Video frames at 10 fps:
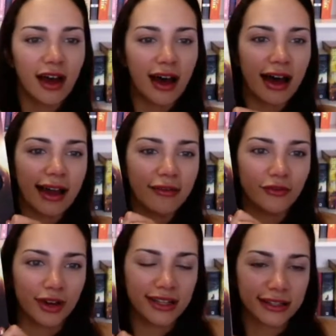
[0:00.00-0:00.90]
I
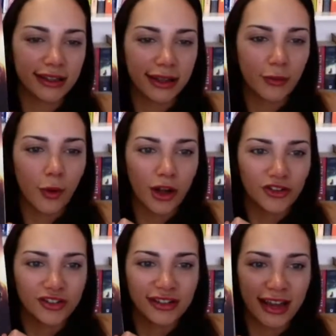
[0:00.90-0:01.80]
recently
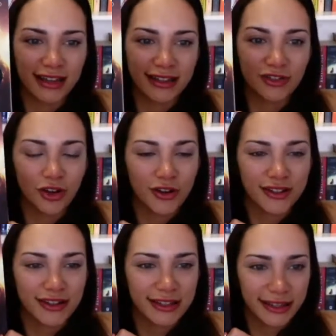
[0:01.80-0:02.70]
watched Daisy Jones
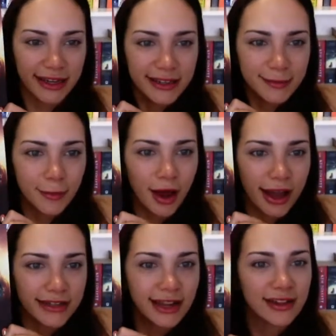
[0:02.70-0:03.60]
and the Six
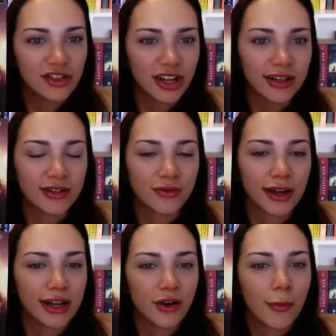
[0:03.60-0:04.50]
by Taylor Jenkins
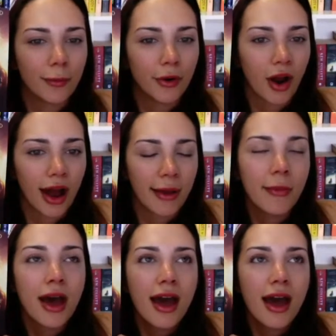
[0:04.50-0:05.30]
Reid on Prime,